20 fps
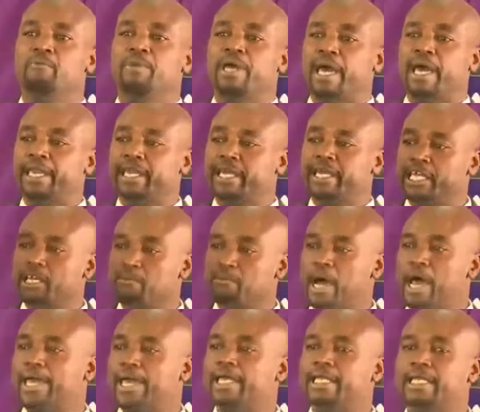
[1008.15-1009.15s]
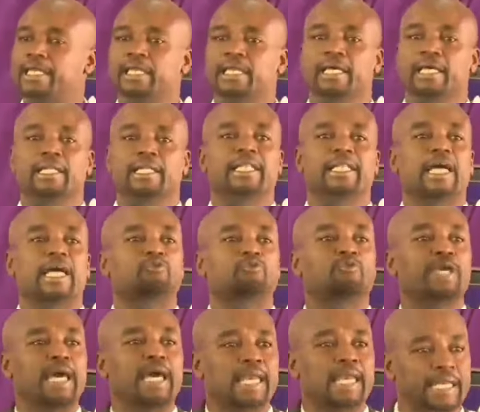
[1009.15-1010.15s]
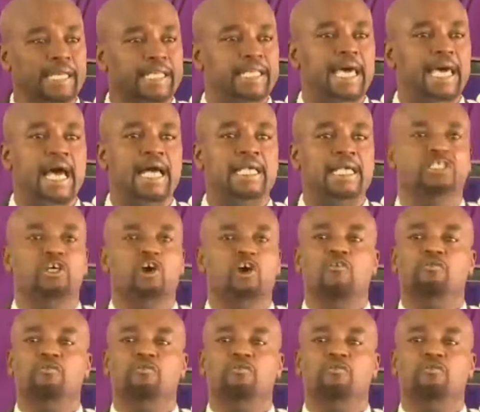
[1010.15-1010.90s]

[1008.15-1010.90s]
bearing in mind that we are leaders